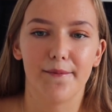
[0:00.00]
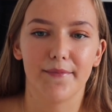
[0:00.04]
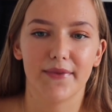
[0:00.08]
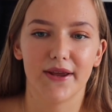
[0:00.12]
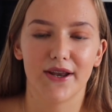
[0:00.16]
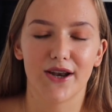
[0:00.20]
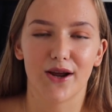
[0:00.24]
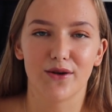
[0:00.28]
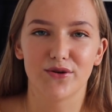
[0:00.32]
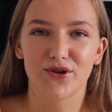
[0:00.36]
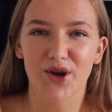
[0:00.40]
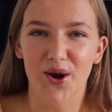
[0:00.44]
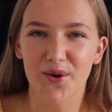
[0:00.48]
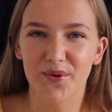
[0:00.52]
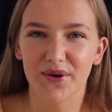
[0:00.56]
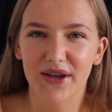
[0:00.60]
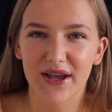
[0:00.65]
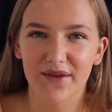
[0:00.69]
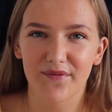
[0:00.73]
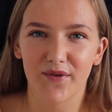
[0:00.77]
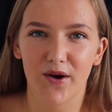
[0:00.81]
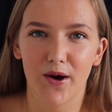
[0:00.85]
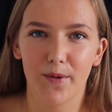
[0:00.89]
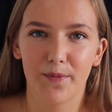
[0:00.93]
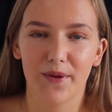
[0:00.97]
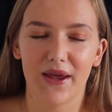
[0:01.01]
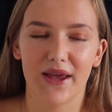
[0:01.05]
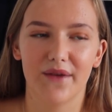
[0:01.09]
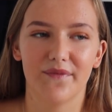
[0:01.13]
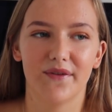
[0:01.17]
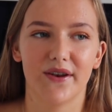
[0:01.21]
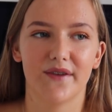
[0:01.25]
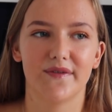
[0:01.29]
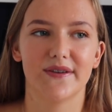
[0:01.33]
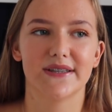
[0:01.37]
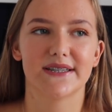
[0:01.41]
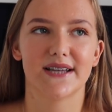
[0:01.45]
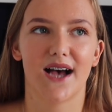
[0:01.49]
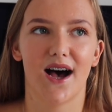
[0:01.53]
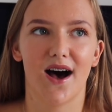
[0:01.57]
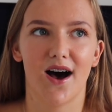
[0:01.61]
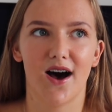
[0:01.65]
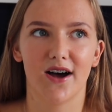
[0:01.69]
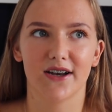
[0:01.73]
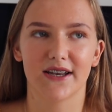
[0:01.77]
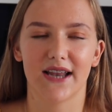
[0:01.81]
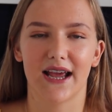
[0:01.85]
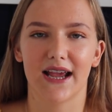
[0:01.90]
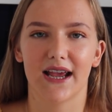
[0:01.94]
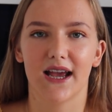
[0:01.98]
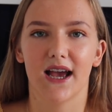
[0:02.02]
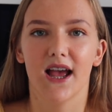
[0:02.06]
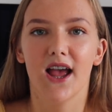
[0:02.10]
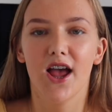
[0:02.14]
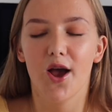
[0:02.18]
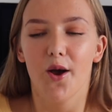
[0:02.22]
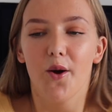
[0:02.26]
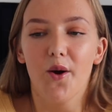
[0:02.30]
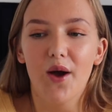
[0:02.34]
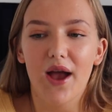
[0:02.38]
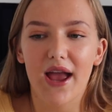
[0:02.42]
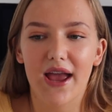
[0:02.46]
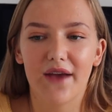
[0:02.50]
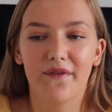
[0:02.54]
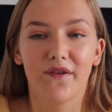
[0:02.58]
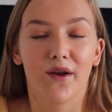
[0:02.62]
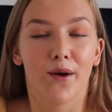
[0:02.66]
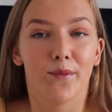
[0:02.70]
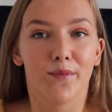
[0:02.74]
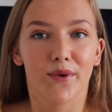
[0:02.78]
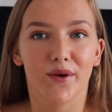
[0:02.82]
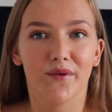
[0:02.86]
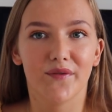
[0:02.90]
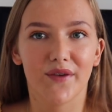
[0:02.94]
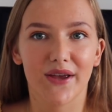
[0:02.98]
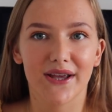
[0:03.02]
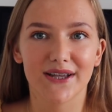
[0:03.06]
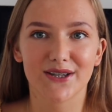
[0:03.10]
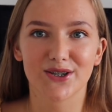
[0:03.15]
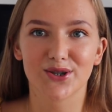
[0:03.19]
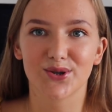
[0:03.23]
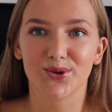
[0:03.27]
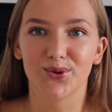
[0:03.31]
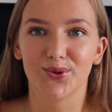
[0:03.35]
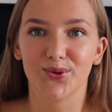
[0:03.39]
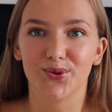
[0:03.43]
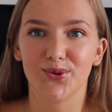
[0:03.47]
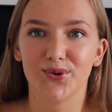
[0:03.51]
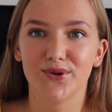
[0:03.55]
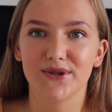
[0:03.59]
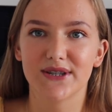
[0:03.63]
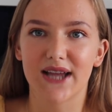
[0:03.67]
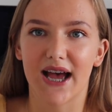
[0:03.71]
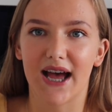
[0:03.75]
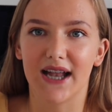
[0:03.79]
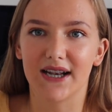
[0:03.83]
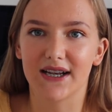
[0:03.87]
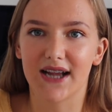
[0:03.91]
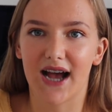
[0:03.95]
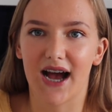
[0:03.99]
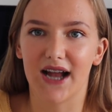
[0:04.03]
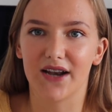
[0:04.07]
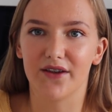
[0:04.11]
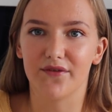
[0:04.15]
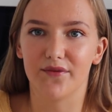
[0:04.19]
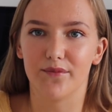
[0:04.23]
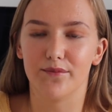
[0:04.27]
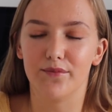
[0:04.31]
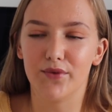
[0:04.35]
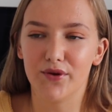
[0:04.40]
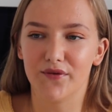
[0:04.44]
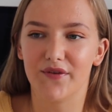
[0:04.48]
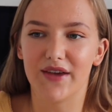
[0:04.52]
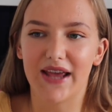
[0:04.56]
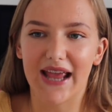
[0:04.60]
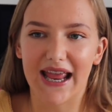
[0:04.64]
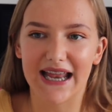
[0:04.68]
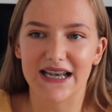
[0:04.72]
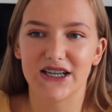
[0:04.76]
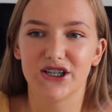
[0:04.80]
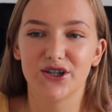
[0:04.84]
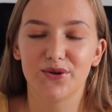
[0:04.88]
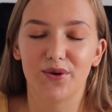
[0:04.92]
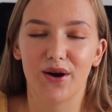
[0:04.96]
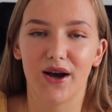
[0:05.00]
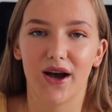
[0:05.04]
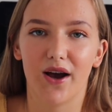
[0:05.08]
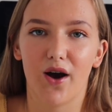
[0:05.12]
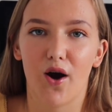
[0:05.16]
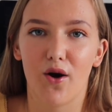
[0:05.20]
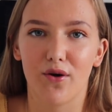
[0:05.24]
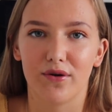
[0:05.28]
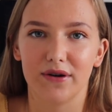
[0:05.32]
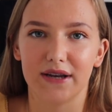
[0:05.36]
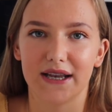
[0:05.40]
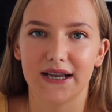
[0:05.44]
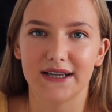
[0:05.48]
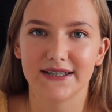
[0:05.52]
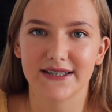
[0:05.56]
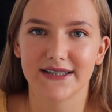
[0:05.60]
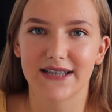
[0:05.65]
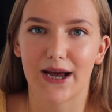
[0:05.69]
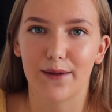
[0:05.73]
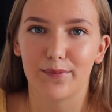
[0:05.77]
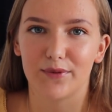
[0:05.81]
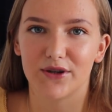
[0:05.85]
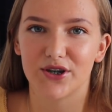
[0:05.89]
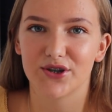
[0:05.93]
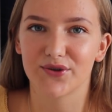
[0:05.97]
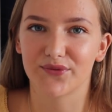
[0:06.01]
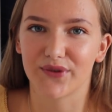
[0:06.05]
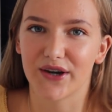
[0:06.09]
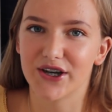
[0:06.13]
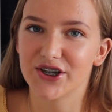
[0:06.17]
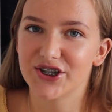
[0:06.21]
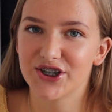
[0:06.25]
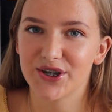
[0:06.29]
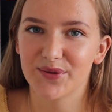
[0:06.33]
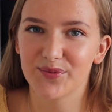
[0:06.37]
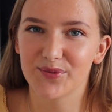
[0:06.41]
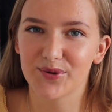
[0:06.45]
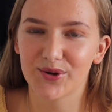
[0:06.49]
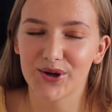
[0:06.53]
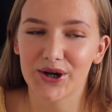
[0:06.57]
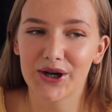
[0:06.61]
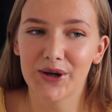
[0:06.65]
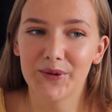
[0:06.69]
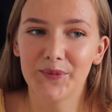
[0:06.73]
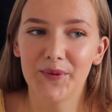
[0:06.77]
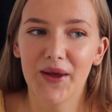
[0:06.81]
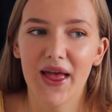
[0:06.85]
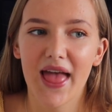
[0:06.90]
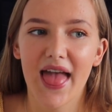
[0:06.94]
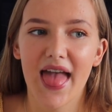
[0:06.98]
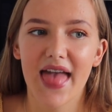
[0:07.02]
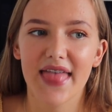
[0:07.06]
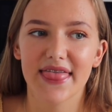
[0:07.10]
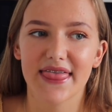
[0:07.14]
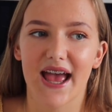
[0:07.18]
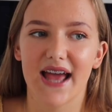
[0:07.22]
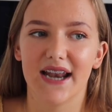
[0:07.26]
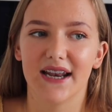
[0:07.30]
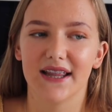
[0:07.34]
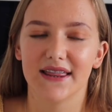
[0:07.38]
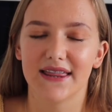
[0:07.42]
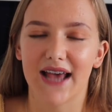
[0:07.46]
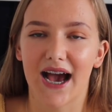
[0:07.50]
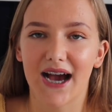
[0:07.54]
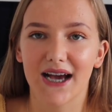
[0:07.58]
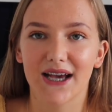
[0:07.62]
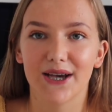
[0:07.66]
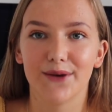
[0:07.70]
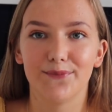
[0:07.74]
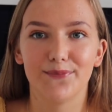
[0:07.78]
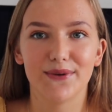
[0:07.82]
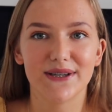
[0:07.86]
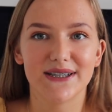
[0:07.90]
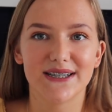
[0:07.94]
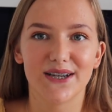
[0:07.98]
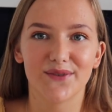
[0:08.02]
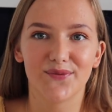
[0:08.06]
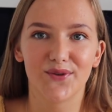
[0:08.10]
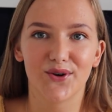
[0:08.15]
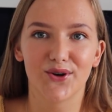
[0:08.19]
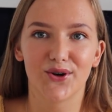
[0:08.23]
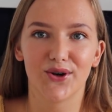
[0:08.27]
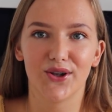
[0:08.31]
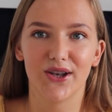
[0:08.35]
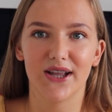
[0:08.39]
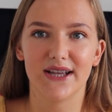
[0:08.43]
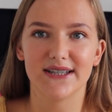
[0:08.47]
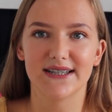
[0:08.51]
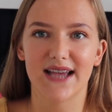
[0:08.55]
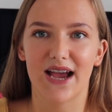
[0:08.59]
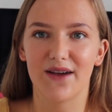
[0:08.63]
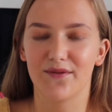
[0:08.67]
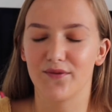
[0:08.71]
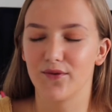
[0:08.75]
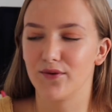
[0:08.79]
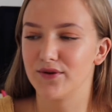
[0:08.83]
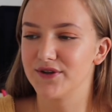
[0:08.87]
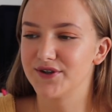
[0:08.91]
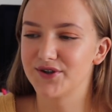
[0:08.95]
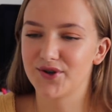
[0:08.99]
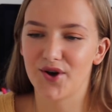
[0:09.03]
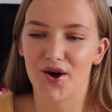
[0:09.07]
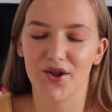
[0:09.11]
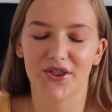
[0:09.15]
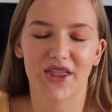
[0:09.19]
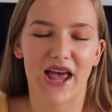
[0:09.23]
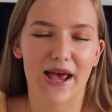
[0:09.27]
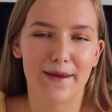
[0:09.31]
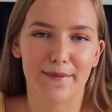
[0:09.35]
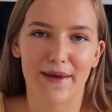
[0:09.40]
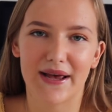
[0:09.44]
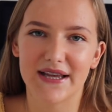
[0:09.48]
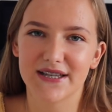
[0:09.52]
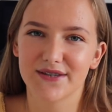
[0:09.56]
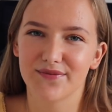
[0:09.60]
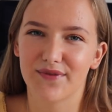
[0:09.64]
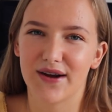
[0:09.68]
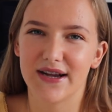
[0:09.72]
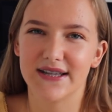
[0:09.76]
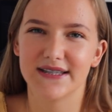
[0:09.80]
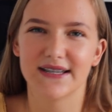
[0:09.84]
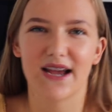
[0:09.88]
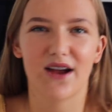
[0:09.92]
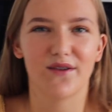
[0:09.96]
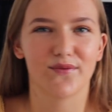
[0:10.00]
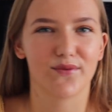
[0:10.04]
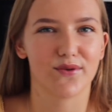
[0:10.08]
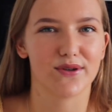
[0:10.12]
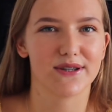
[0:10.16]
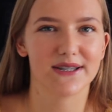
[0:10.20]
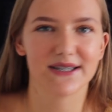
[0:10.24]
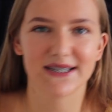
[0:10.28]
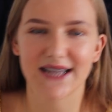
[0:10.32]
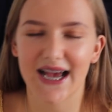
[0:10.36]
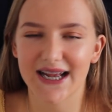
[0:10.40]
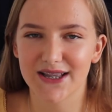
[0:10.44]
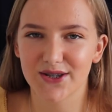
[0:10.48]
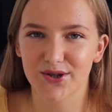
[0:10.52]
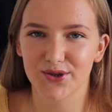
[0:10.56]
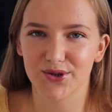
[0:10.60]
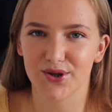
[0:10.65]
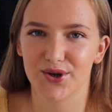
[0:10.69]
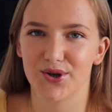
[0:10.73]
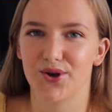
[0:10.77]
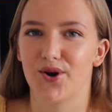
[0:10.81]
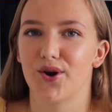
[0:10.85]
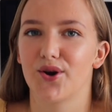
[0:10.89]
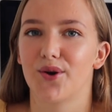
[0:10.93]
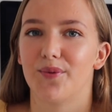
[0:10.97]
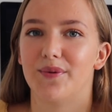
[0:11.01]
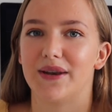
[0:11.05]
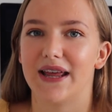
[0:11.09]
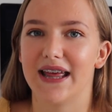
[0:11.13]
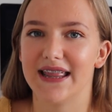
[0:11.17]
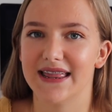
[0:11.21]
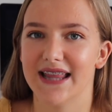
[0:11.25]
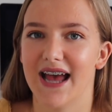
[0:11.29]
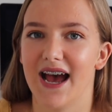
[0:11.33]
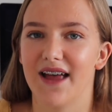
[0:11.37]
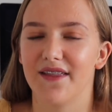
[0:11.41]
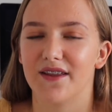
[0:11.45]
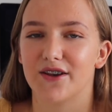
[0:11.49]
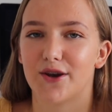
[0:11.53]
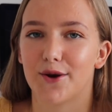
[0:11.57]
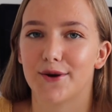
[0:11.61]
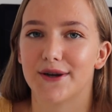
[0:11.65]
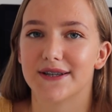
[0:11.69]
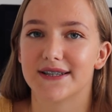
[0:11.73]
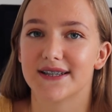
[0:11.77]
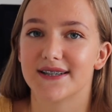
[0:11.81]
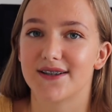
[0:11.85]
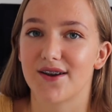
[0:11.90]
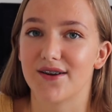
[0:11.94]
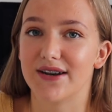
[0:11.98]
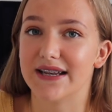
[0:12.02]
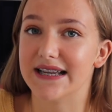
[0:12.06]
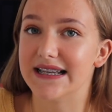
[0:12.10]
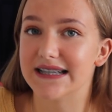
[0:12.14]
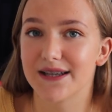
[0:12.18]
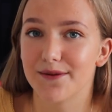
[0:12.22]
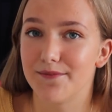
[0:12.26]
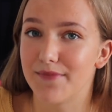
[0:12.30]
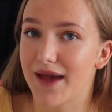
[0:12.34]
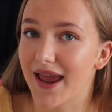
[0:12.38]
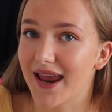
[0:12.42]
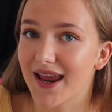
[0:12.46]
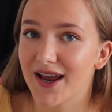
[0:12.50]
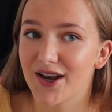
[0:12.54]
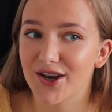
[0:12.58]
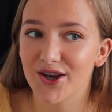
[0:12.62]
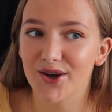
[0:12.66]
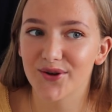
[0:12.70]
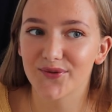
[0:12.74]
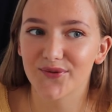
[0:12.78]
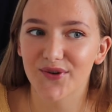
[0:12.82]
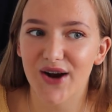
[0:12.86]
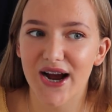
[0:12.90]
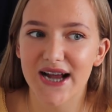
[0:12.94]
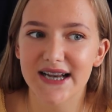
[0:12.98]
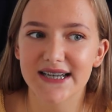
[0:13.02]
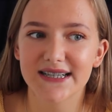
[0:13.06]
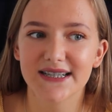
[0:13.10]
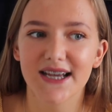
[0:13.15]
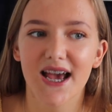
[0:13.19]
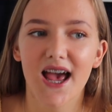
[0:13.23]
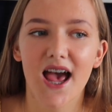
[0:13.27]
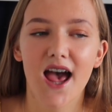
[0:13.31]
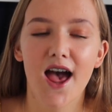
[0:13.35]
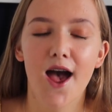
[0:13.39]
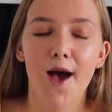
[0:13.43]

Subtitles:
You know, don't give up even if it's hard. Like if you're moving schools and kind of moving into an already established friendship group, then that can be difficult as everyone's got their best friends, everyone's settled, and you're coming in there and they don't necessarily need to make a new friend.